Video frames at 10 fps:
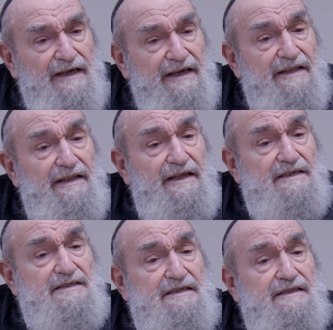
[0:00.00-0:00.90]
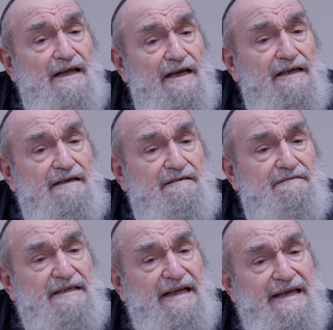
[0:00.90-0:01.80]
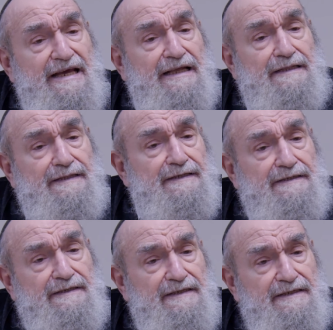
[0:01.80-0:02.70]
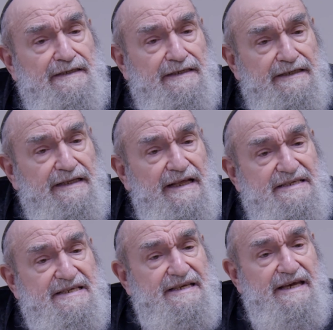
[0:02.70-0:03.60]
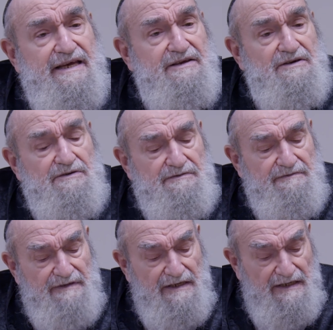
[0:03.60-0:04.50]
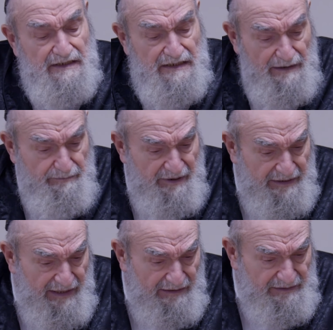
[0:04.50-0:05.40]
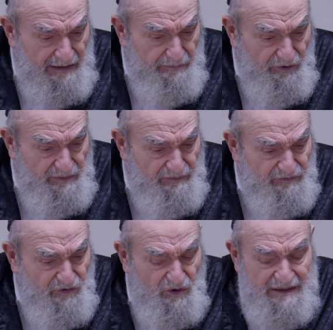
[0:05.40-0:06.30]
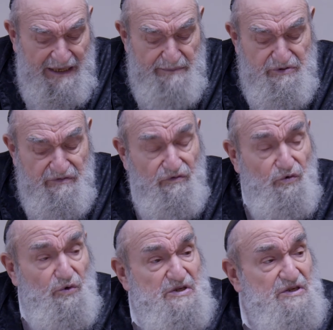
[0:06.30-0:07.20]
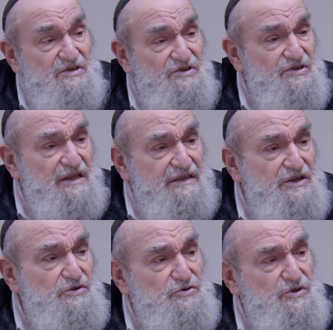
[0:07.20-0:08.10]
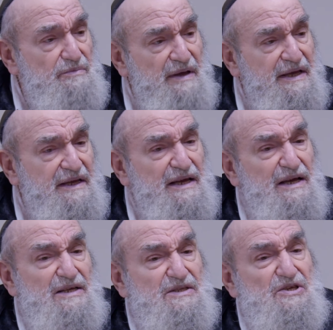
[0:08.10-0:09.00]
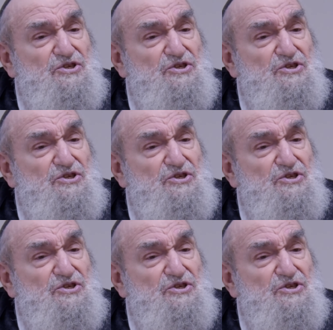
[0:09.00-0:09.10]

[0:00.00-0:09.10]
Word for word: Indians attack. They yell. They scare you. They bring down, they bring four types of noises that they used to make to